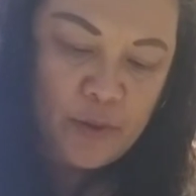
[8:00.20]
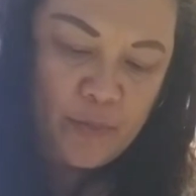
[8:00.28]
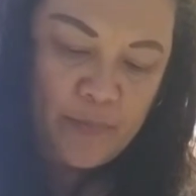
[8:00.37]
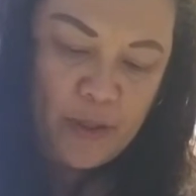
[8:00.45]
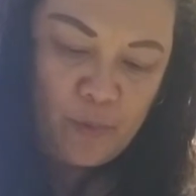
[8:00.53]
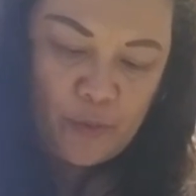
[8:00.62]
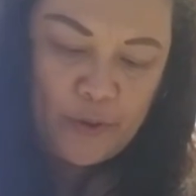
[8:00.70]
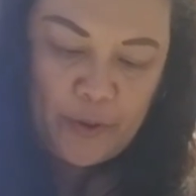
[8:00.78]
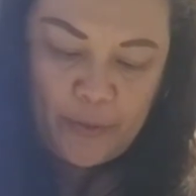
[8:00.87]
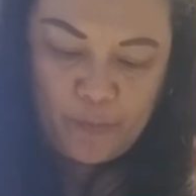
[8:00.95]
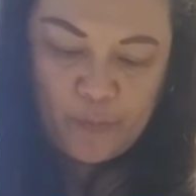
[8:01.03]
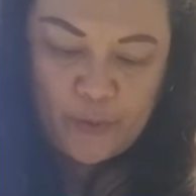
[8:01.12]
be worth
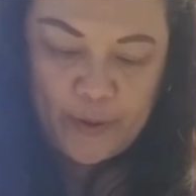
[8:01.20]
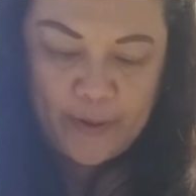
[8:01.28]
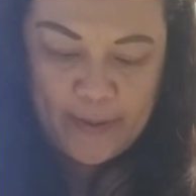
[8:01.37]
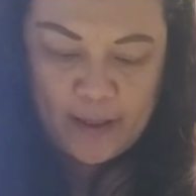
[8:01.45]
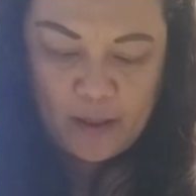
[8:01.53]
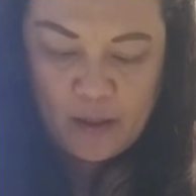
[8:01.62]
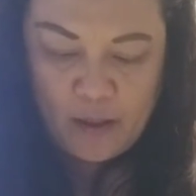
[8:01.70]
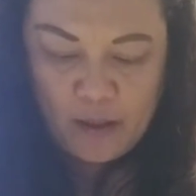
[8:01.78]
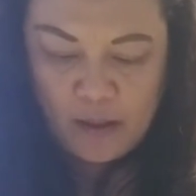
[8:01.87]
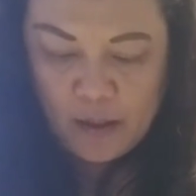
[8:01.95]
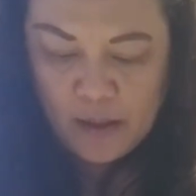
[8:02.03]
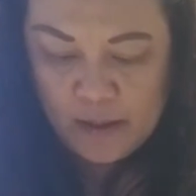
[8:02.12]
it.
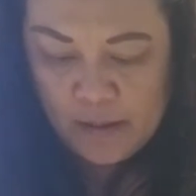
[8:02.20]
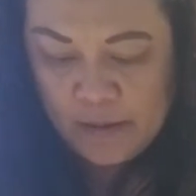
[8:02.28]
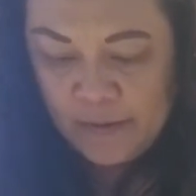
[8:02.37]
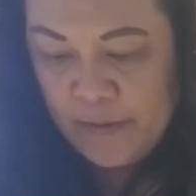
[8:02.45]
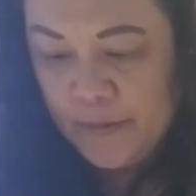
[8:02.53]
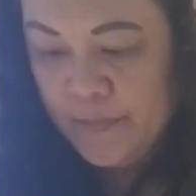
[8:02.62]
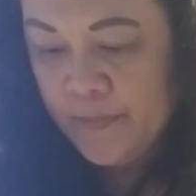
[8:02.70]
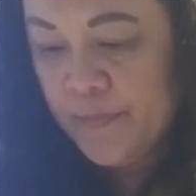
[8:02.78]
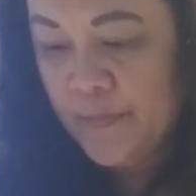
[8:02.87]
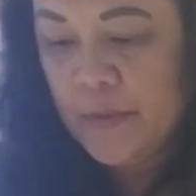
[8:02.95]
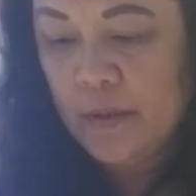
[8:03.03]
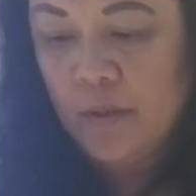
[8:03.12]

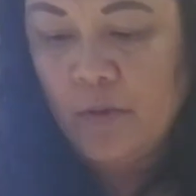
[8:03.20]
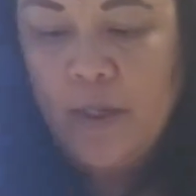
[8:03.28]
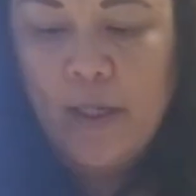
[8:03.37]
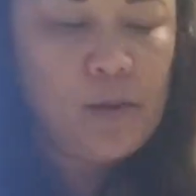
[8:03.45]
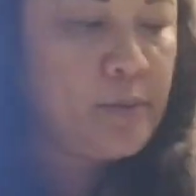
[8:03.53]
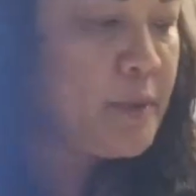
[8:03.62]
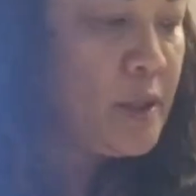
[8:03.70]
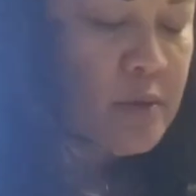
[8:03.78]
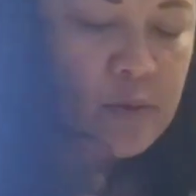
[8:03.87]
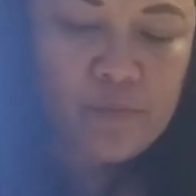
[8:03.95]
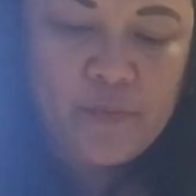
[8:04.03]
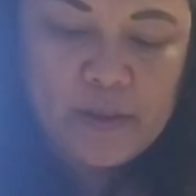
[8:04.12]
So now I'm
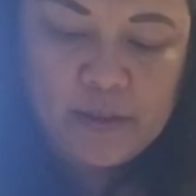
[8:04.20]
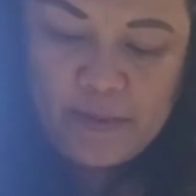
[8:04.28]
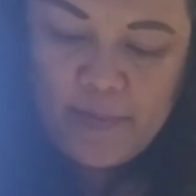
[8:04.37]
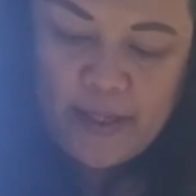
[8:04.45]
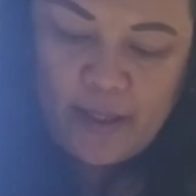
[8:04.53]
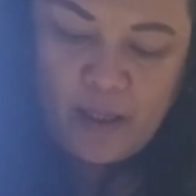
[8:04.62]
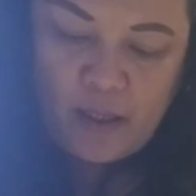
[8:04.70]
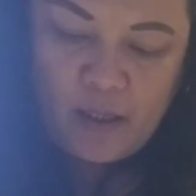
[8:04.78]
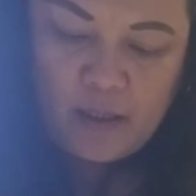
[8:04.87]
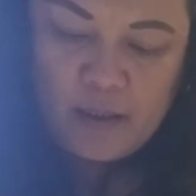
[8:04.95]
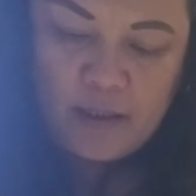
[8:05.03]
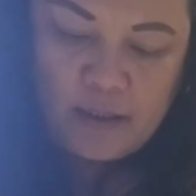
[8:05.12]
gonna rinse my
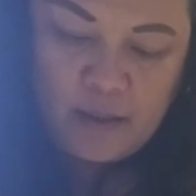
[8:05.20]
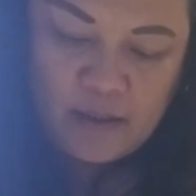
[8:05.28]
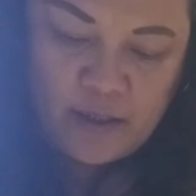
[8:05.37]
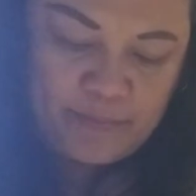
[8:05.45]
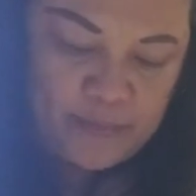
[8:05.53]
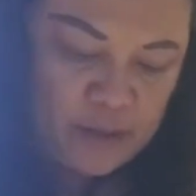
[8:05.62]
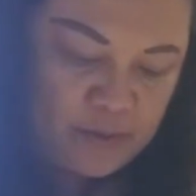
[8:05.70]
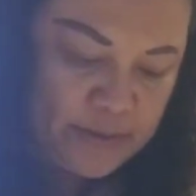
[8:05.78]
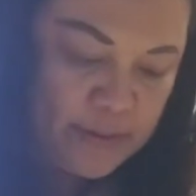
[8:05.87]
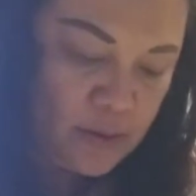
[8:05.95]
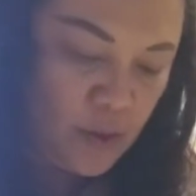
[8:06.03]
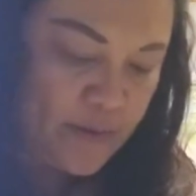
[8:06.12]
hand, and then I'm gonna
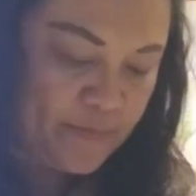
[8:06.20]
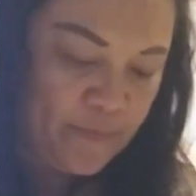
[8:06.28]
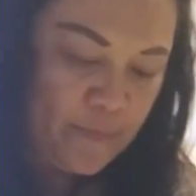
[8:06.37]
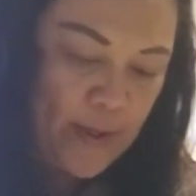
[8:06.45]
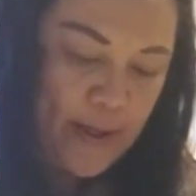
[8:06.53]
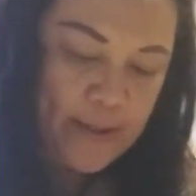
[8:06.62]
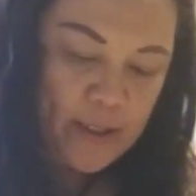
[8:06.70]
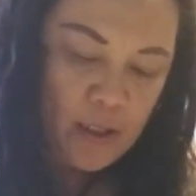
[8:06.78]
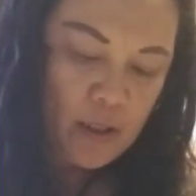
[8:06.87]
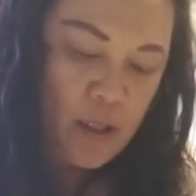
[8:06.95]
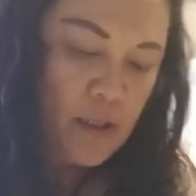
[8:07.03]
start frying.